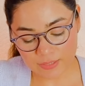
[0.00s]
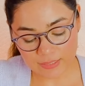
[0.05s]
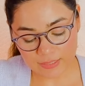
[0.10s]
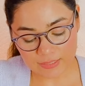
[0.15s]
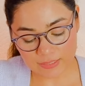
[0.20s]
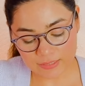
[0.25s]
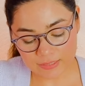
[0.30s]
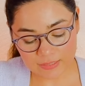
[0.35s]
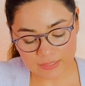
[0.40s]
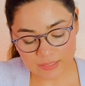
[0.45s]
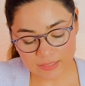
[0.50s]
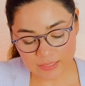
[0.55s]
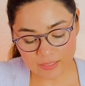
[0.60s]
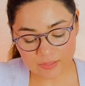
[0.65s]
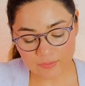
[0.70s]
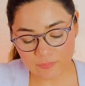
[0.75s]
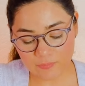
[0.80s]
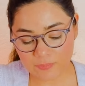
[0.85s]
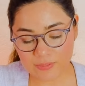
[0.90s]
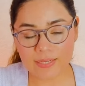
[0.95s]
Let's
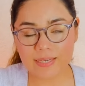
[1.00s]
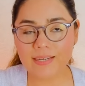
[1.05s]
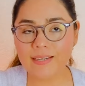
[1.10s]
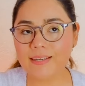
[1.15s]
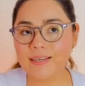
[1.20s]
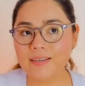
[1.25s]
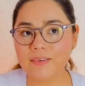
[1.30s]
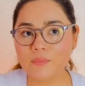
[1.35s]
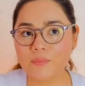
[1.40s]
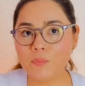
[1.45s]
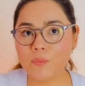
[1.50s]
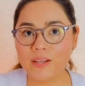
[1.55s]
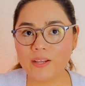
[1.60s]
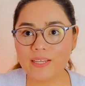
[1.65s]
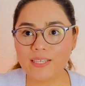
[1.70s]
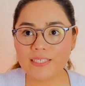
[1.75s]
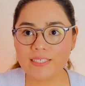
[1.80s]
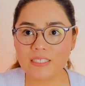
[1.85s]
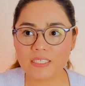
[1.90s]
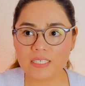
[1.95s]
see. What
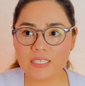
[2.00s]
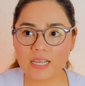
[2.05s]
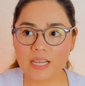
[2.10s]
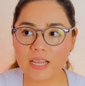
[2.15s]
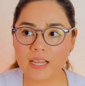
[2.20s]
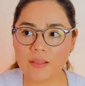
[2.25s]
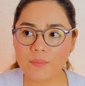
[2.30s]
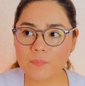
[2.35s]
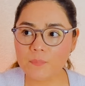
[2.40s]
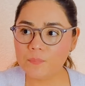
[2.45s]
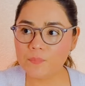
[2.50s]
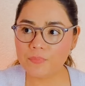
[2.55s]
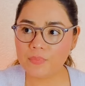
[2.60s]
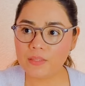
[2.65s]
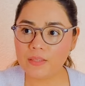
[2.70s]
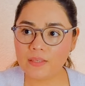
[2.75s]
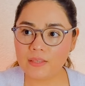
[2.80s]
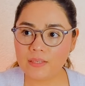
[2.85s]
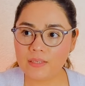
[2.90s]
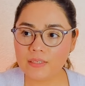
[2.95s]

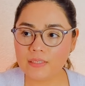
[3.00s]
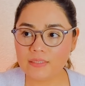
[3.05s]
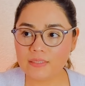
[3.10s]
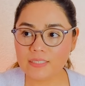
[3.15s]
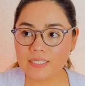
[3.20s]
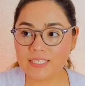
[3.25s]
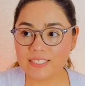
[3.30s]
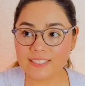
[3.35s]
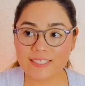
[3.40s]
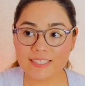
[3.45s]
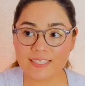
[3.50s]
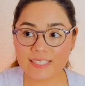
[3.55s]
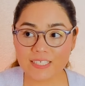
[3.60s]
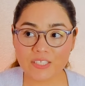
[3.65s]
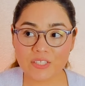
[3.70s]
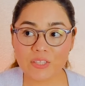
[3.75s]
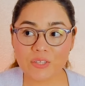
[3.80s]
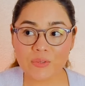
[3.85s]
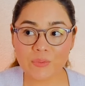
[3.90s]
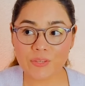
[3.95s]
does
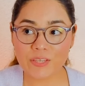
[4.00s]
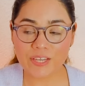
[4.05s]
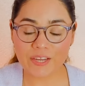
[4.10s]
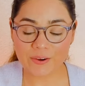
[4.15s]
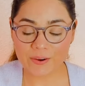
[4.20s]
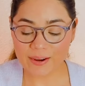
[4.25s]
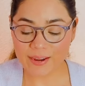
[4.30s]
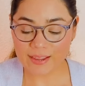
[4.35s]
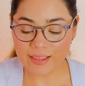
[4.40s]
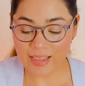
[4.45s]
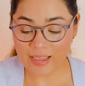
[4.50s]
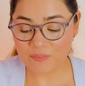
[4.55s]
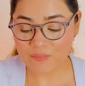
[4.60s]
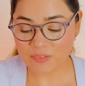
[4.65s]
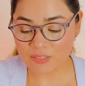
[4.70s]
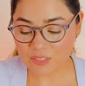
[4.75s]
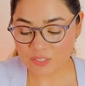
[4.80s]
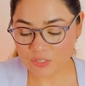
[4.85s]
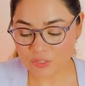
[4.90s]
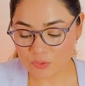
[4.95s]
this new year
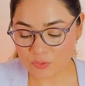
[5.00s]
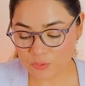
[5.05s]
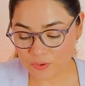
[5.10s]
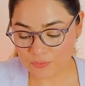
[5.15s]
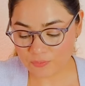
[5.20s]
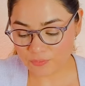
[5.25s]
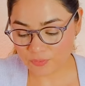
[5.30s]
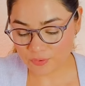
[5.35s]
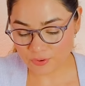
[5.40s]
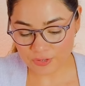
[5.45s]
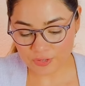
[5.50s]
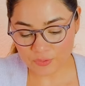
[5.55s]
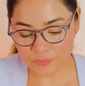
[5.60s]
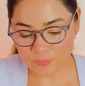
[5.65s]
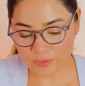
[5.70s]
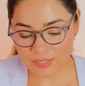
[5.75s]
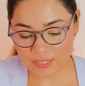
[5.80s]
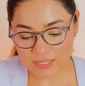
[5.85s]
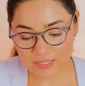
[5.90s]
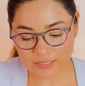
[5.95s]
have in store for you?
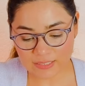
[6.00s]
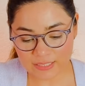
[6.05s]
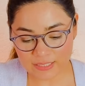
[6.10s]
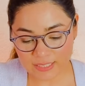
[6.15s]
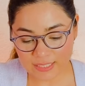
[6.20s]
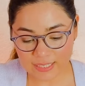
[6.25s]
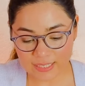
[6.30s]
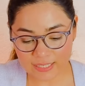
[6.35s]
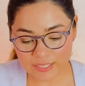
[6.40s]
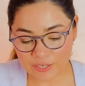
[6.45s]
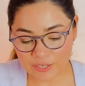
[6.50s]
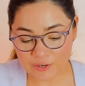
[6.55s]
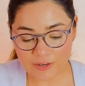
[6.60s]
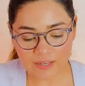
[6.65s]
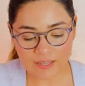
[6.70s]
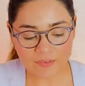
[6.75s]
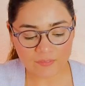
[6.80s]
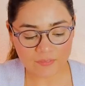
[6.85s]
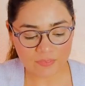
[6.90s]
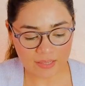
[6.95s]
What is your
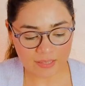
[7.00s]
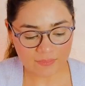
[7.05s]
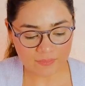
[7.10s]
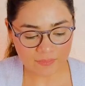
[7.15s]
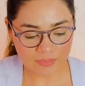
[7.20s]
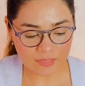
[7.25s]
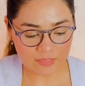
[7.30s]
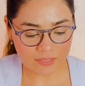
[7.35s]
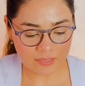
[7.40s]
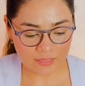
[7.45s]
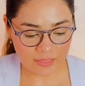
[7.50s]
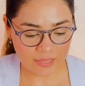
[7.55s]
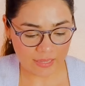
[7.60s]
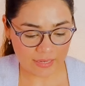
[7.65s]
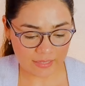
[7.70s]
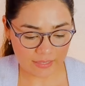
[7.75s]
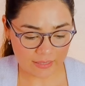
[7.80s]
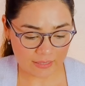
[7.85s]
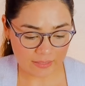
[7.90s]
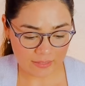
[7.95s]
love life look
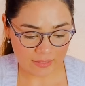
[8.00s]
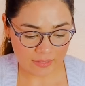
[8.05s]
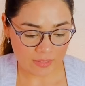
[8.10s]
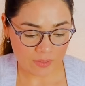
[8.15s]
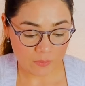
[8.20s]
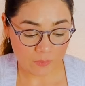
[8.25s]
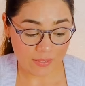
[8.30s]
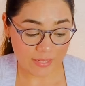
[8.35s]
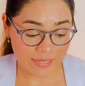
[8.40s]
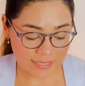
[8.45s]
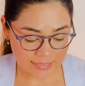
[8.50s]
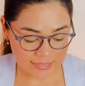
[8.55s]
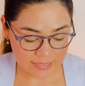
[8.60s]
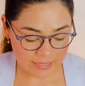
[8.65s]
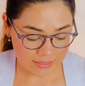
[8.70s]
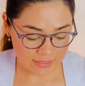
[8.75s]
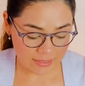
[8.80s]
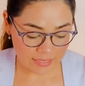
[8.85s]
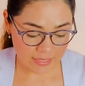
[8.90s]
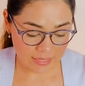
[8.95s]
like? What is
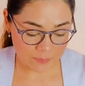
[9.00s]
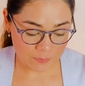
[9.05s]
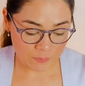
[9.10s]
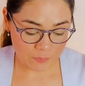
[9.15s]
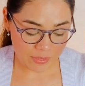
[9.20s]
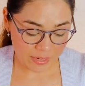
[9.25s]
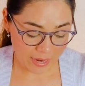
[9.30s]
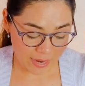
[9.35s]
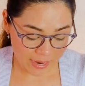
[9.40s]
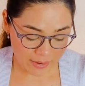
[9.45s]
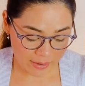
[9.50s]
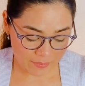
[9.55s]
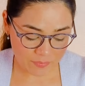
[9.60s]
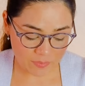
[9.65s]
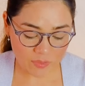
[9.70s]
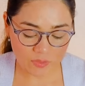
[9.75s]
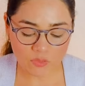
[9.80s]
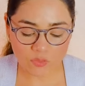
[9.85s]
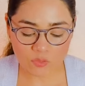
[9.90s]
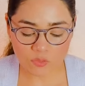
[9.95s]
the theme? We have
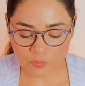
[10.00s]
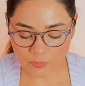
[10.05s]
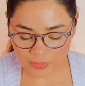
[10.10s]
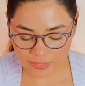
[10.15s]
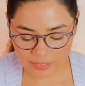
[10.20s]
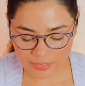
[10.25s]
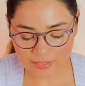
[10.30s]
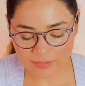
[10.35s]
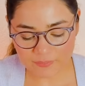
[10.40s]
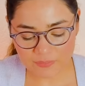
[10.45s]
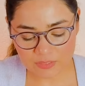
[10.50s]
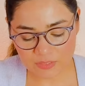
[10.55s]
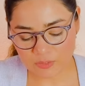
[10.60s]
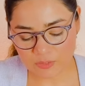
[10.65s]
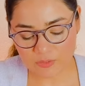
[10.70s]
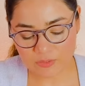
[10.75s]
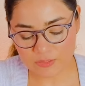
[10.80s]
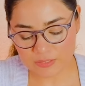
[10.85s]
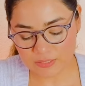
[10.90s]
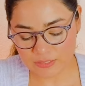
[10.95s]
the Three of
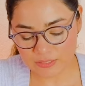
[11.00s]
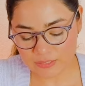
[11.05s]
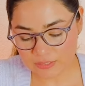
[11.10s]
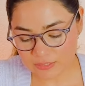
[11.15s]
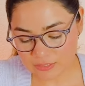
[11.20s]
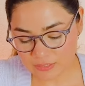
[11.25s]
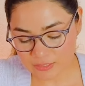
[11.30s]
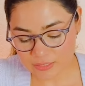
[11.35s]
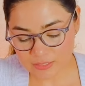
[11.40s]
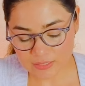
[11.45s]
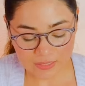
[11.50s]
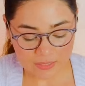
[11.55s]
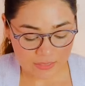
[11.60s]
Swords.